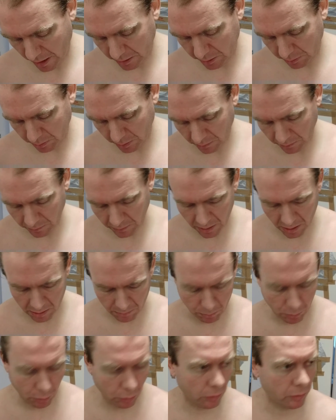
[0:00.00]
me of the
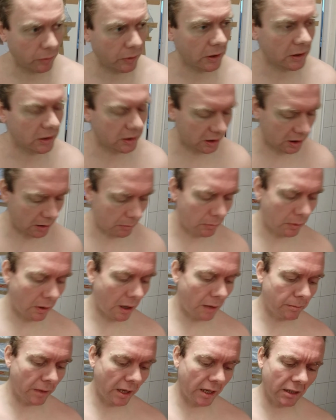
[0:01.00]
movie Zebra
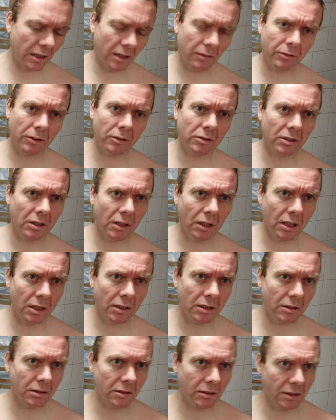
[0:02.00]
Man. Have you seen it?
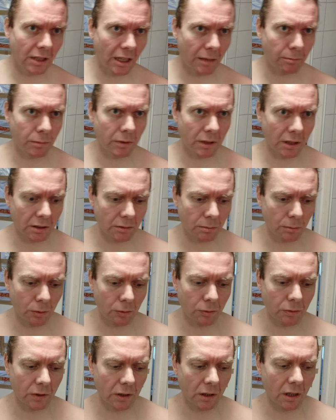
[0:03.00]
It's a Japanese
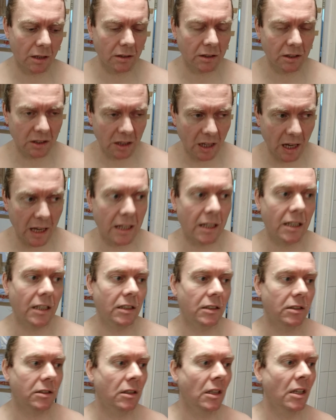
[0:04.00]
movie, not
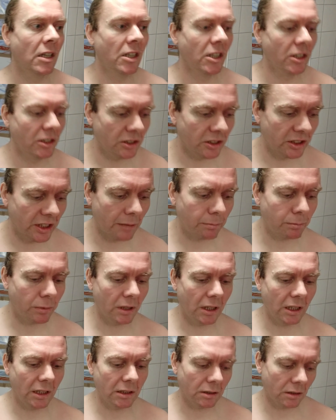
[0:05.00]
Chinese.
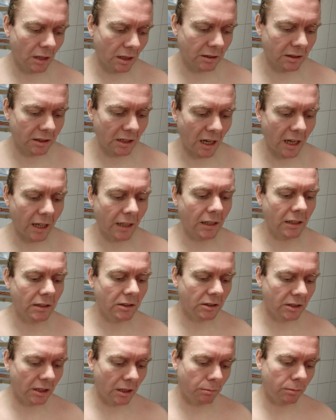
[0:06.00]
Japanese, not Chinese.
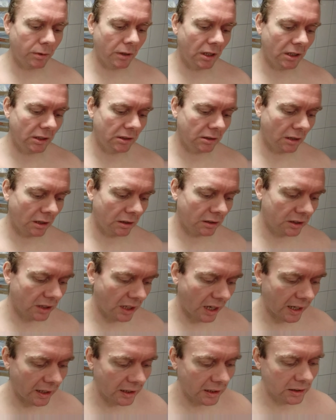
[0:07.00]
Japanese, not
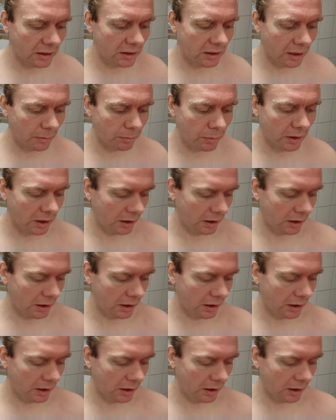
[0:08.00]
Chinese. Japanese,